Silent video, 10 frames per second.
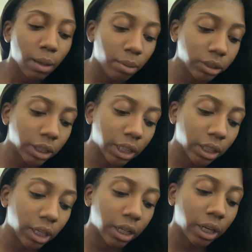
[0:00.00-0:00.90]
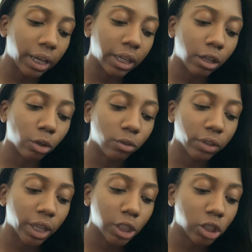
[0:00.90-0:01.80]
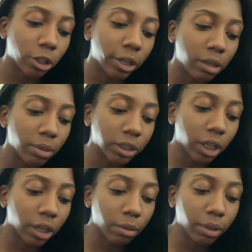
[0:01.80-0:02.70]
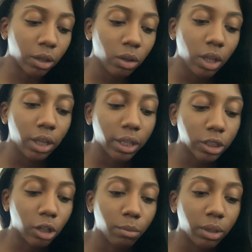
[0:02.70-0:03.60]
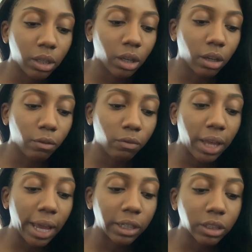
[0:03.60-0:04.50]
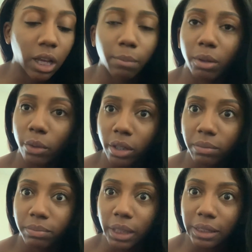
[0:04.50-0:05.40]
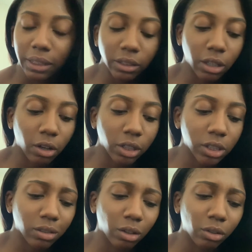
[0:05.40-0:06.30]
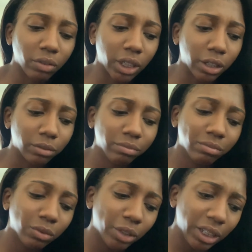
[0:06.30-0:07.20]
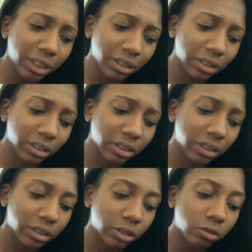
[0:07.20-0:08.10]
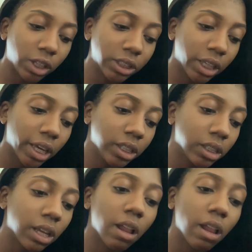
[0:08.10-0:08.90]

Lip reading: Posted that thing and then I get a notification or email talking about it's gonna be a flag that's copywritten because of the song on the video. Really? So if that's the case,